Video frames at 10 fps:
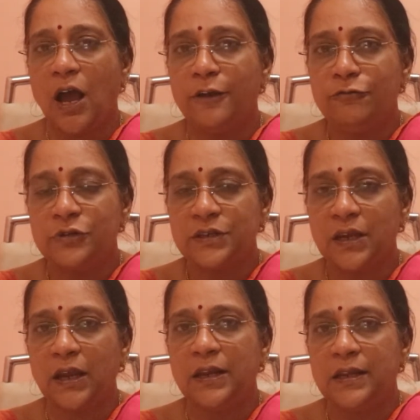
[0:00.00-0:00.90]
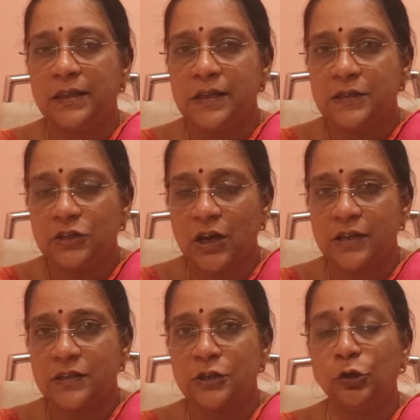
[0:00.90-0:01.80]
I would say in this
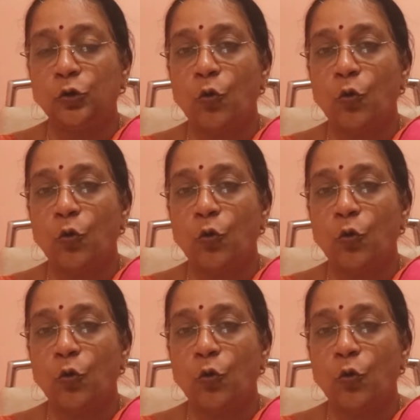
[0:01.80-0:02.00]
transit,